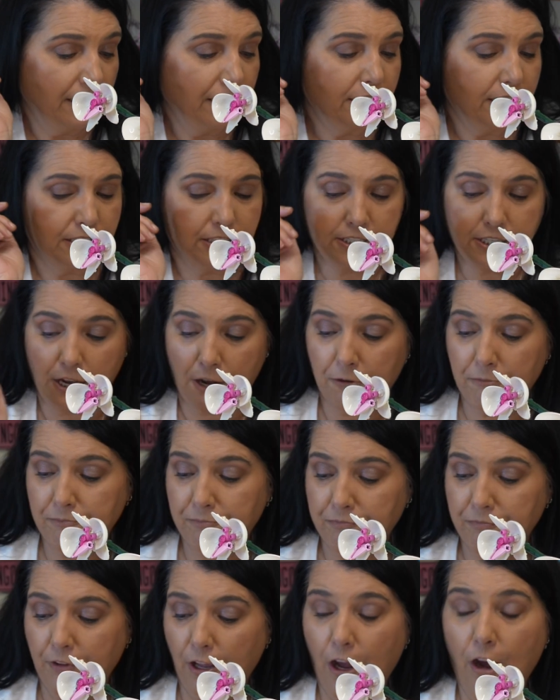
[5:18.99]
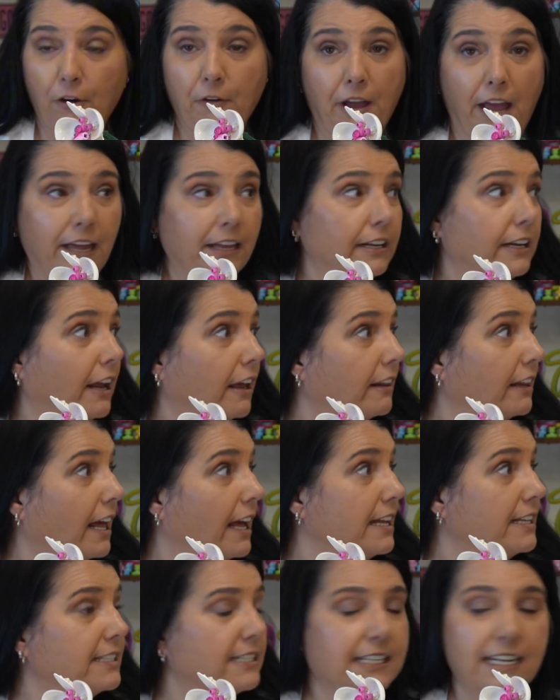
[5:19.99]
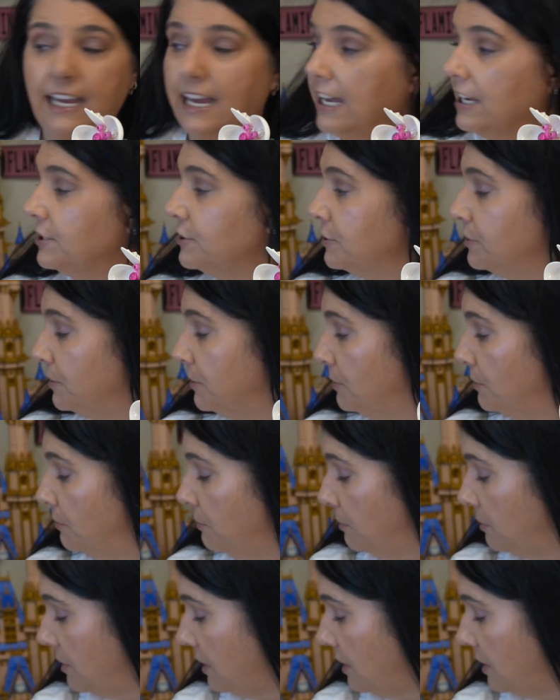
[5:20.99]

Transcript: So, okay, now let's get to